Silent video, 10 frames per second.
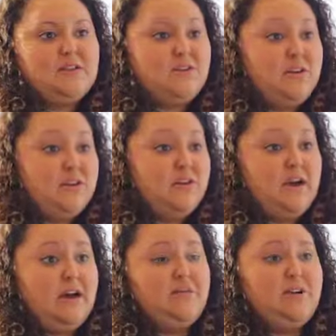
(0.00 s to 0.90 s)
So I knew
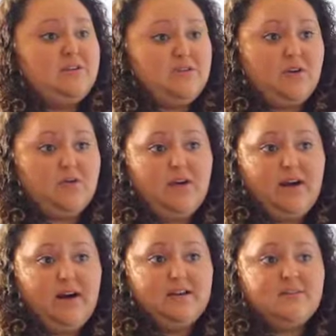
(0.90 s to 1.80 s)
I wanted to work for
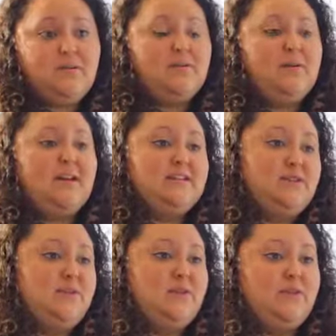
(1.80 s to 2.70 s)
a hospital, but I
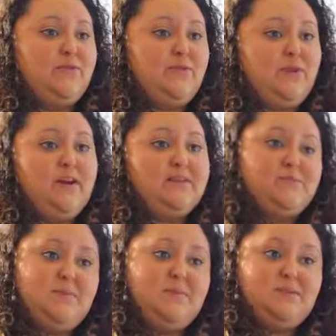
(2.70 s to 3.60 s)
interviewed with Florida
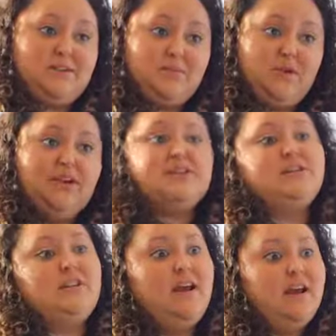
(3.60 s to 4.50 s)
Hospital of
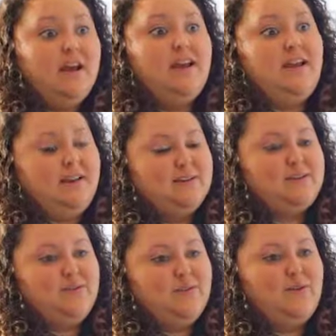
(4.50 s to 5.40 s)
Celebration and I
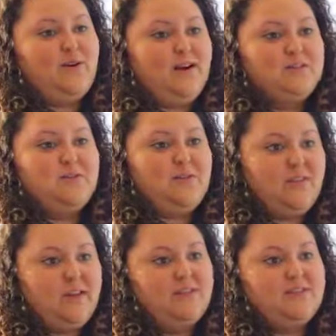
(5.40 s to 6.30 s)
interviewed for a hospital
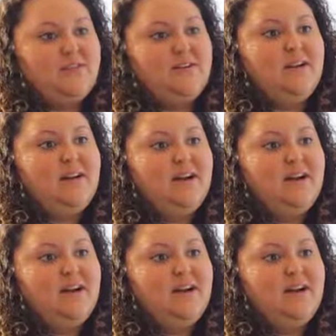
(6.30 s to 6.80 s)
Orlando, and